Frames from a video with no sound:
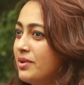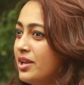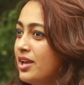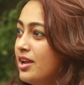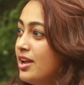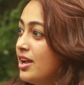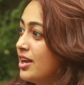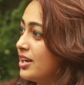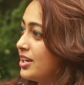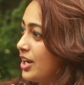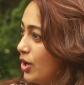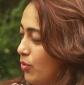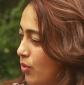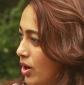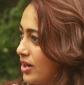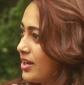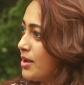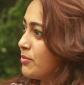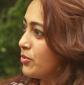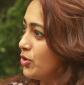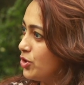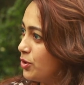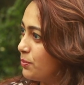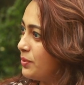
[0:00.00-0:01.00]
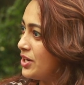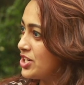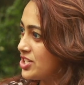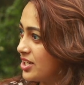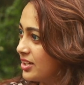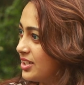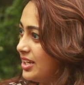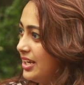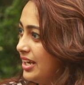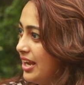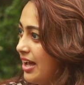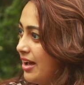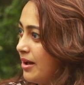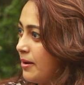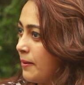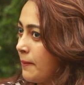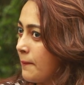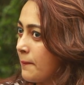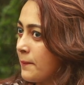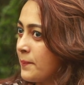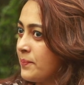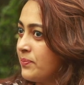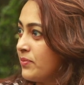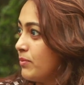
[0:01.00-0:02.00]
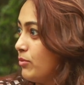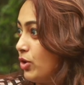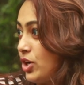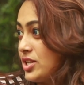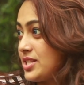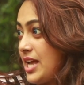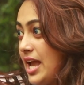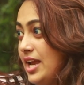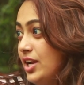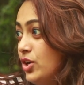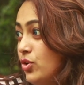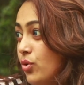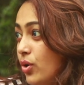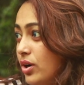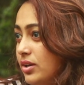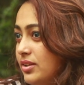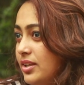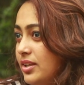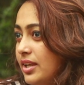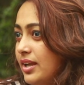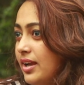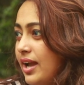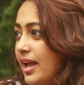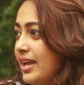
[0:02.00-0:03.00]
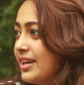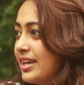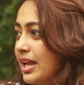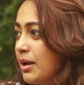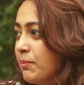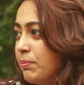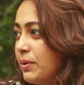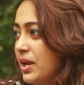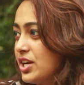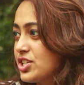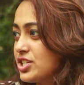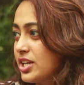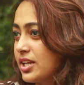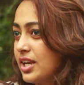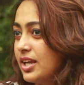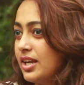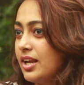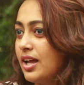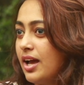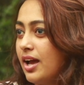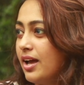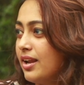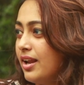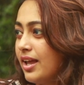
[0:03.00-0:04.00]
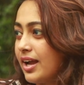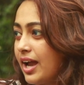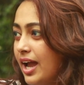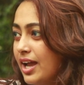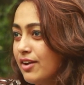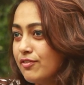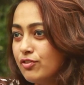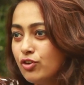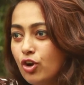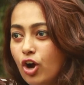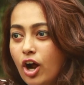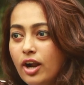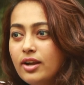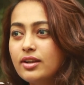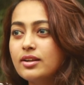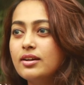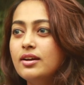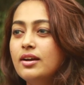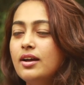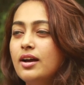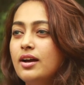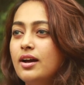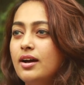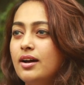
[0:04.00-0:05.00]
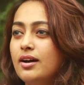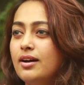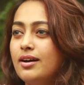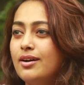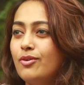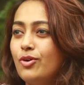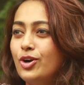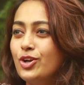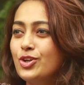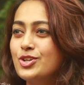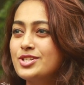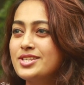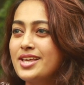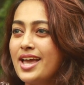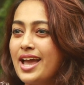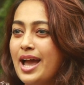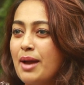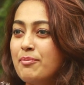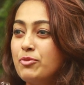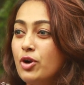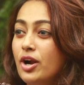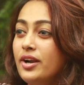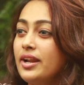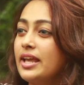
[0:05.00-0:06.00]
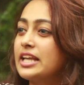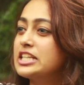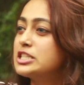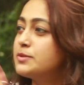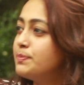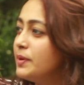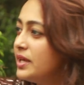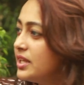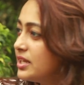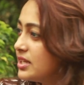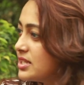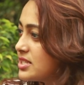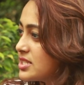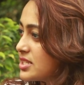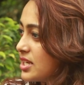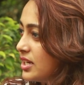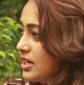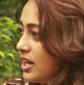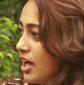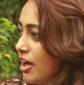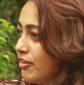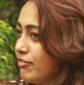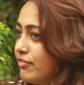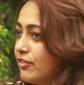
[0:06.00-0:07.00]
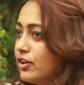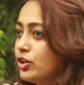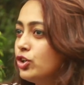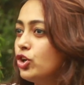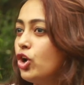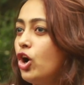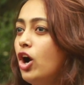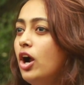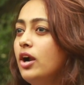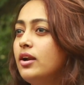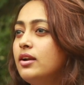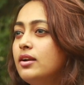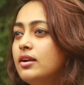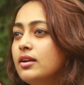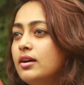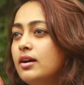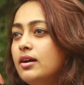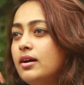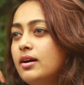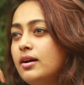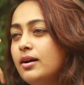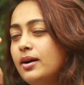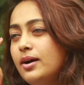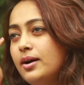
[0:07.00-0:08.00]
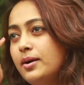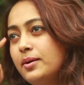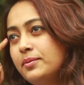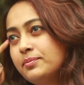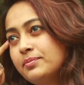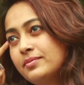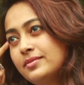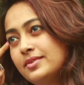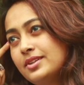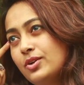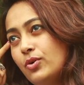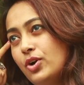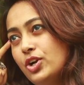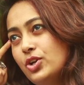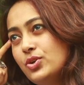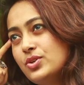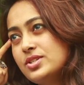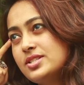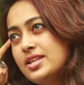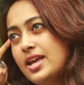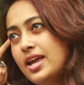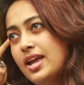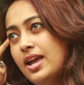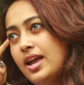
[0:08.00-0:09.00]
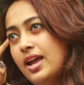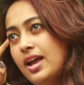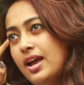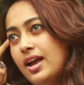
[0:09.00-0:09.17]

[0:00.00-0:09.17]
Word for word: me. Now what, I'm going to play Shakila? Mm. Because I don't think I can play Shakila. Like I have not, uh, what do you say, I'm not experienced enough, not, uh, what do you say,